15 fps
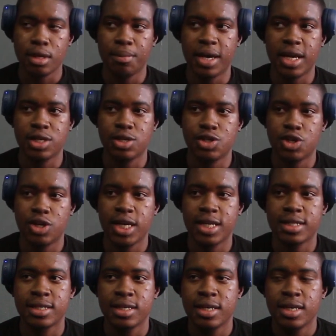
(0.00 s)
making sure that
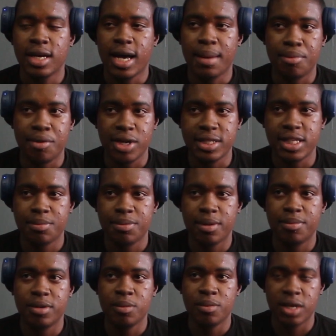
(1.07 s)
I'm bracing
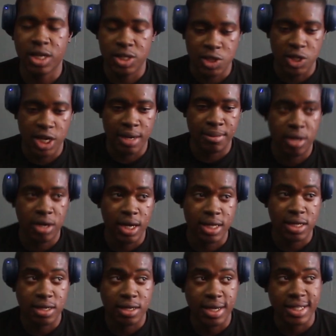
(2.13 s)
properly, making sure I'm
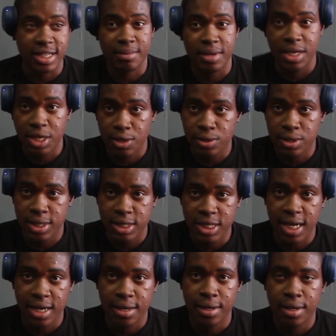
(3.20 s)
getting my cues in
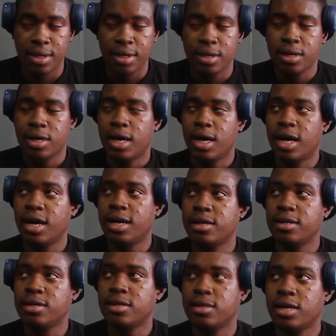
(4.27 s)
check, and
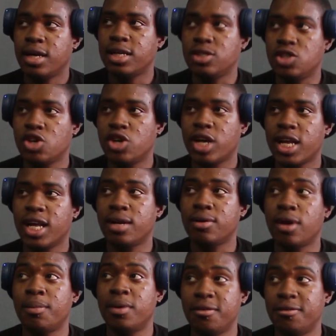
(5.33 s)
ensuring that
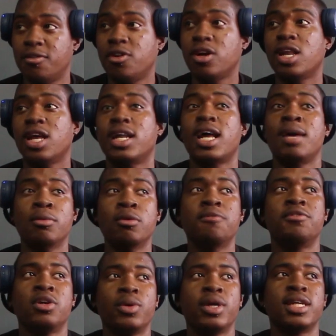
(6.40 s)
above all that I move
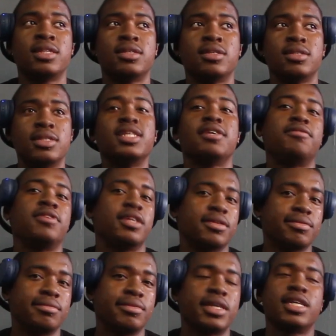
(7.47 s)
the weight safely,
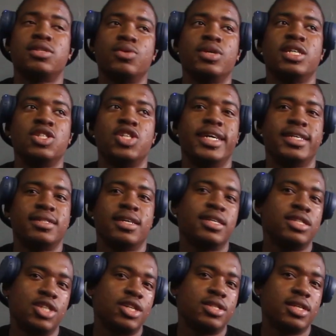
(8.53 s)
because we're trying to
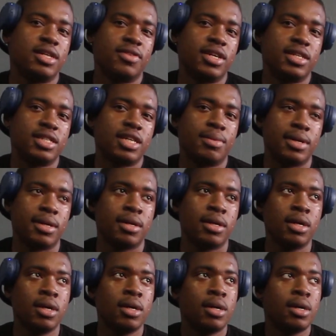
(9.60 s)
enjoy ourselves at the time.
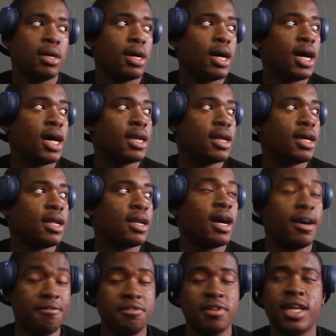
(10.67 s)
And then
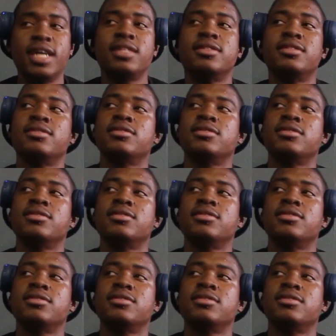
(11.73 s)
after that,